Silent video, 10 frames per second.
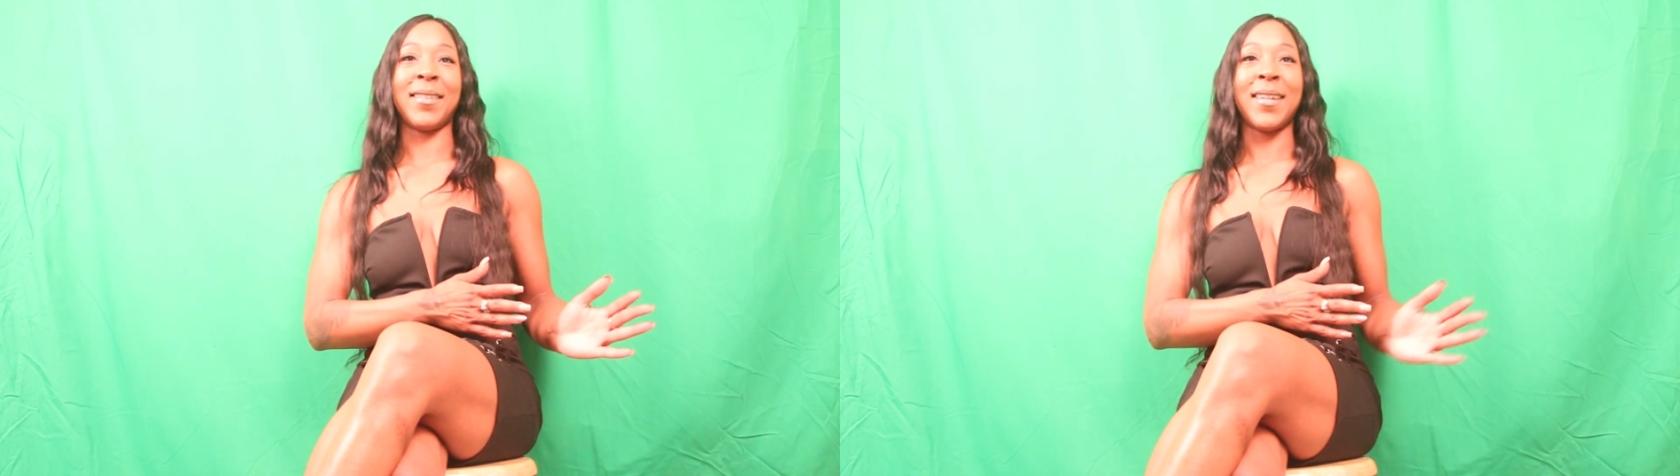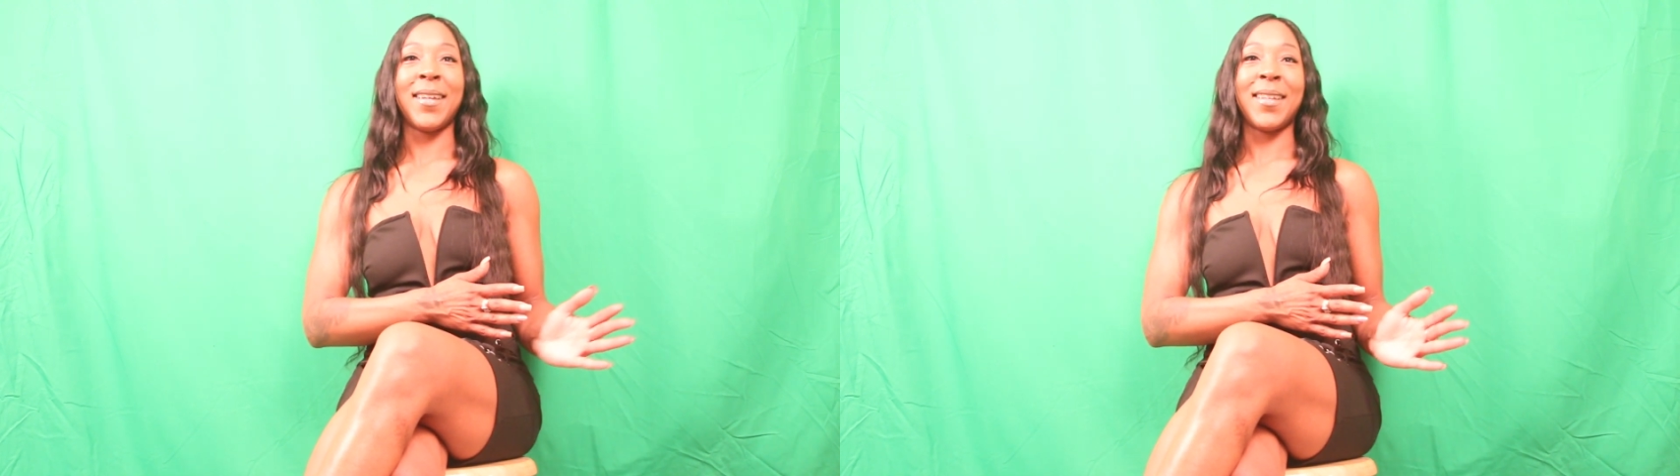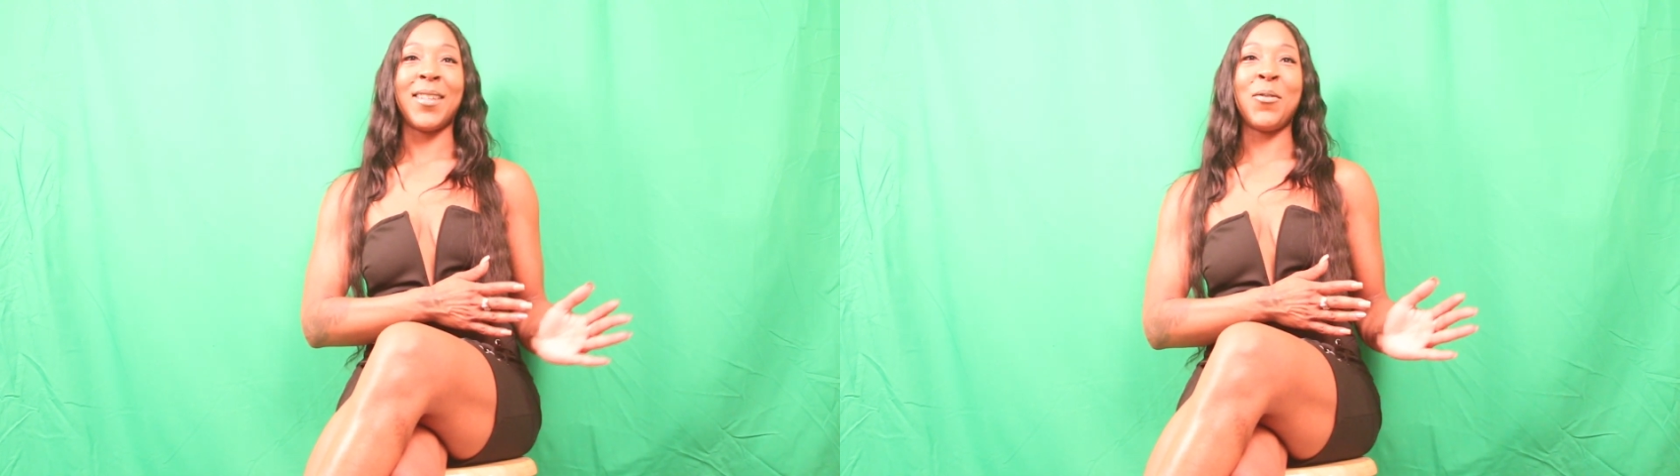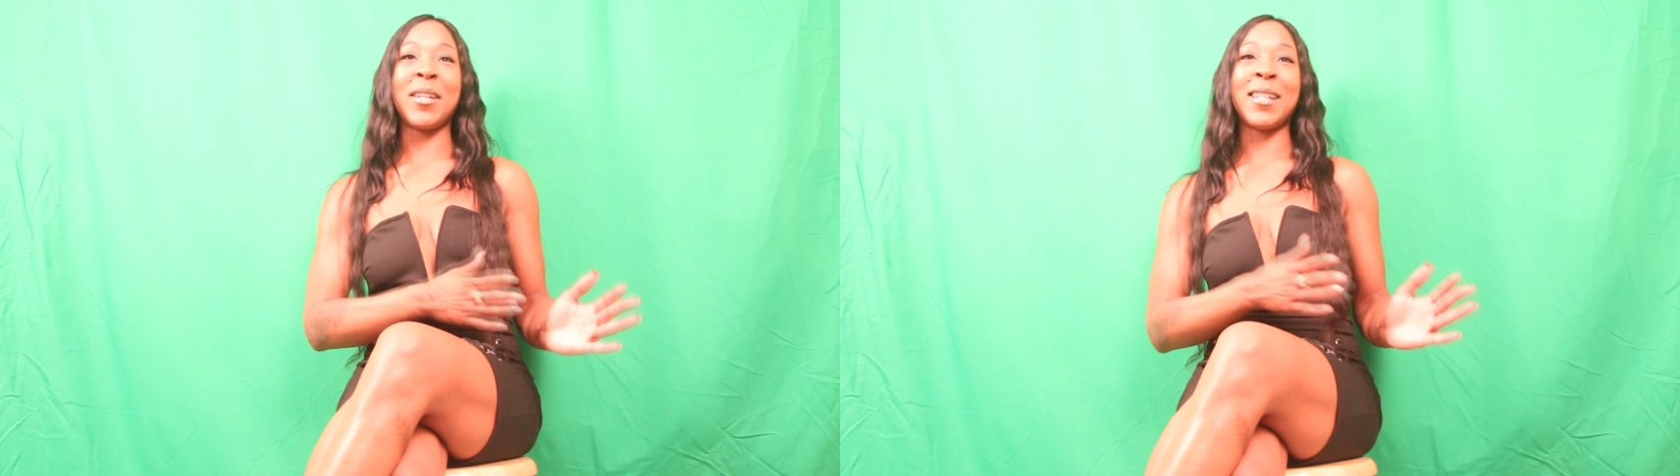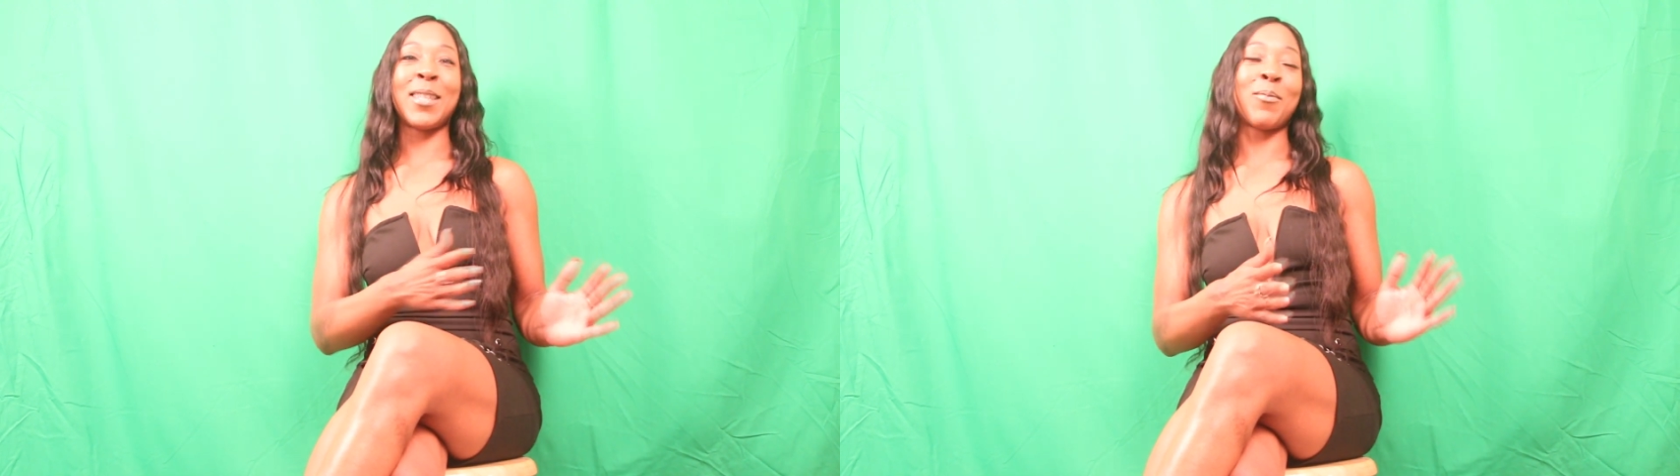Okay. You
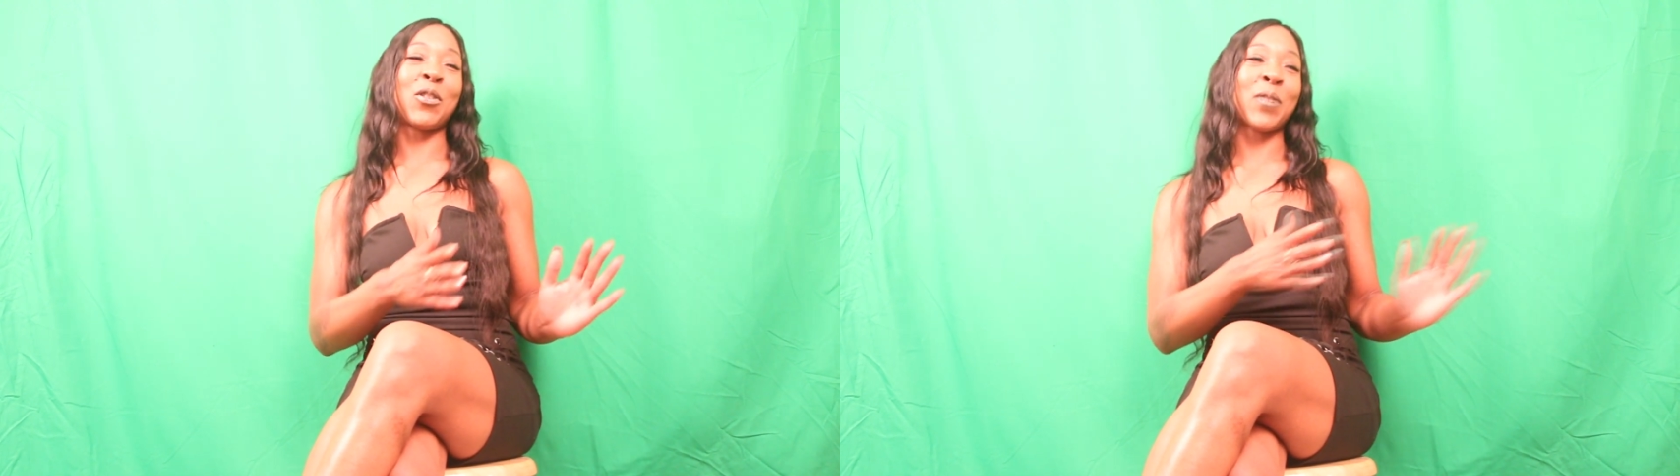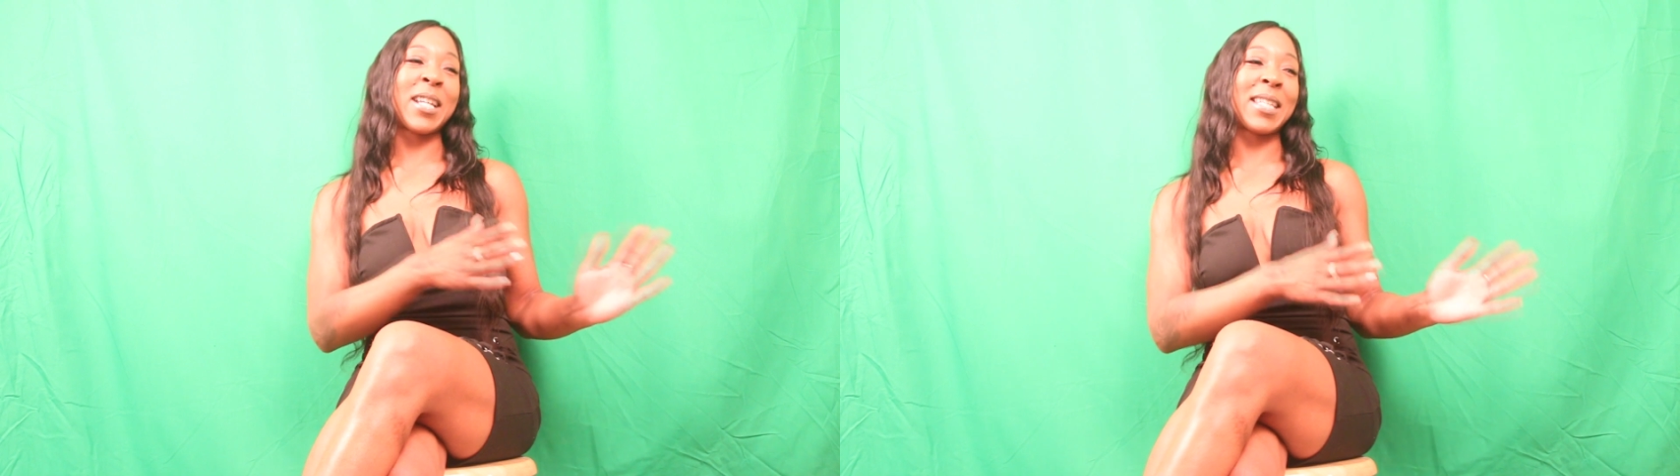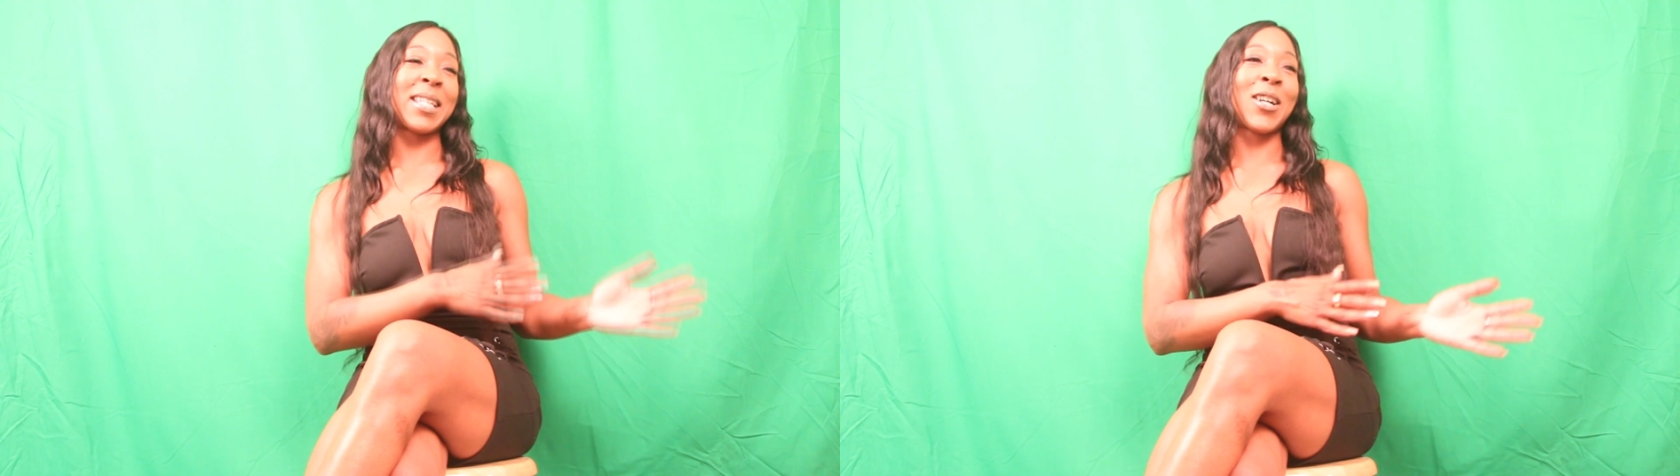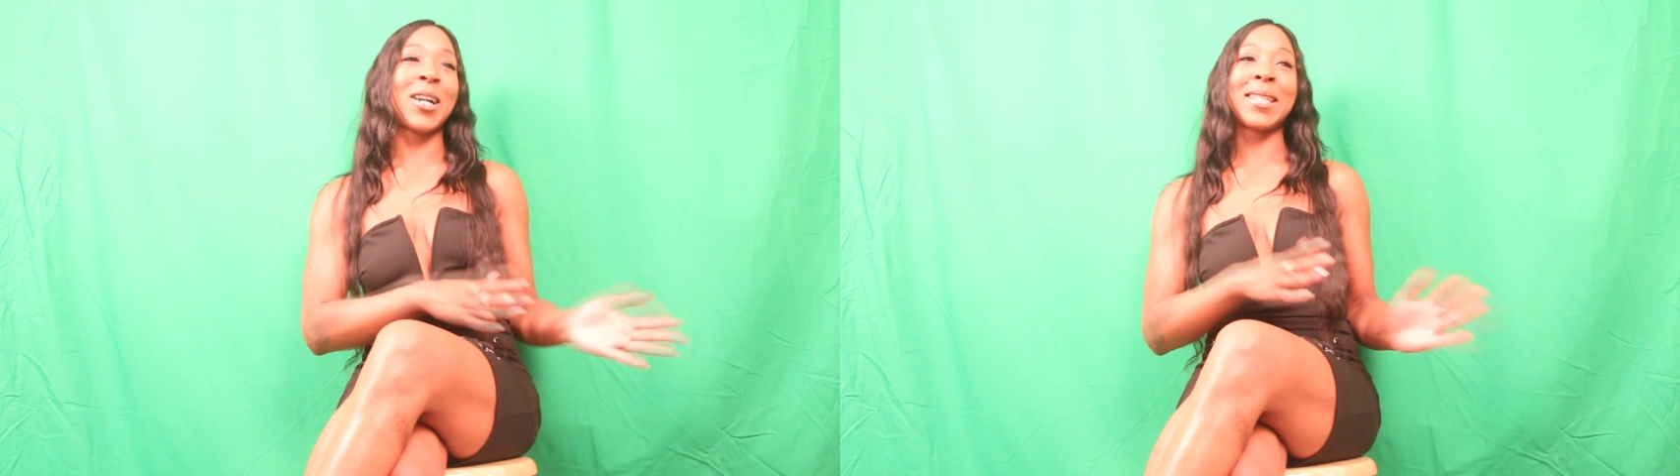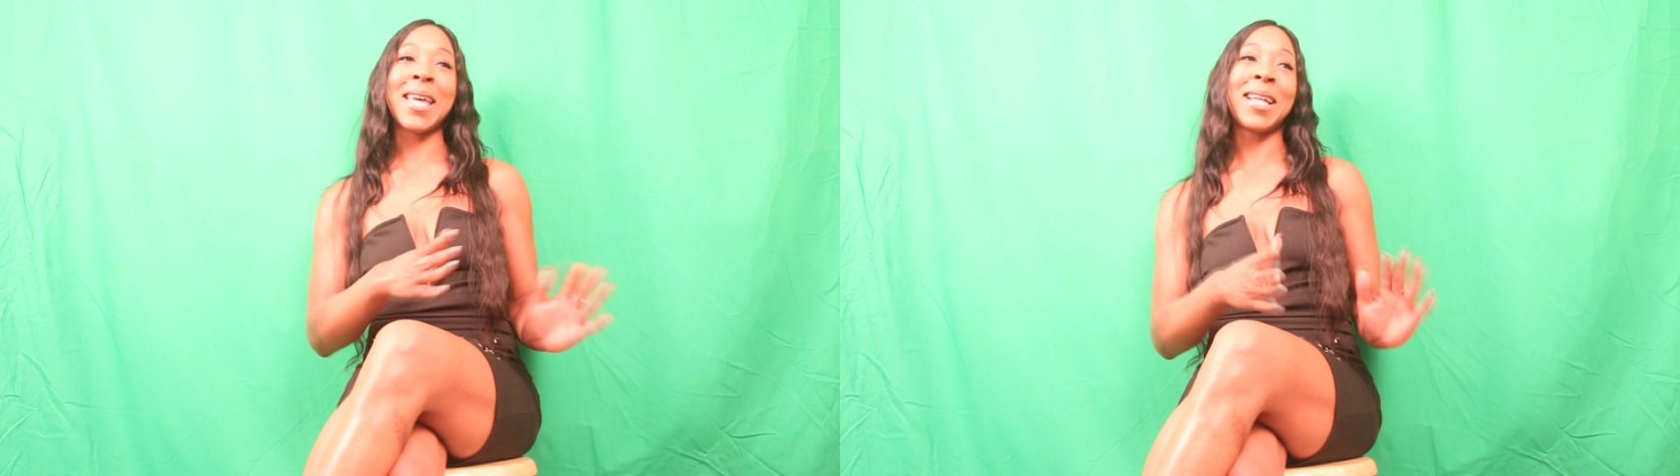getting okay. some drinks and
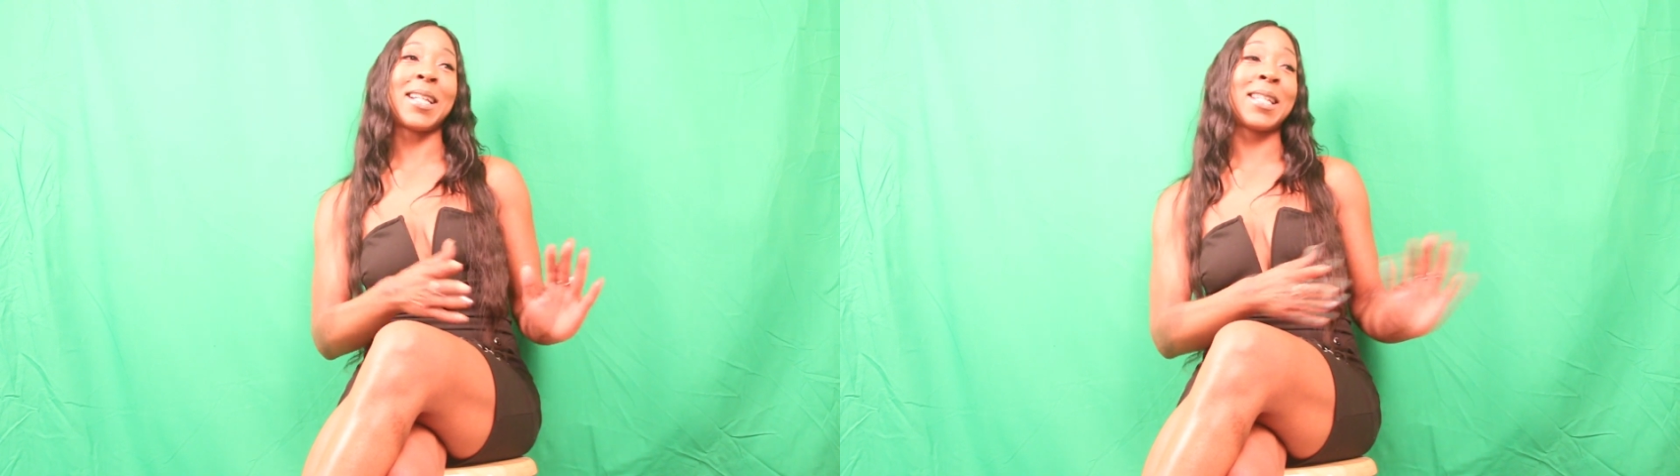y'all taking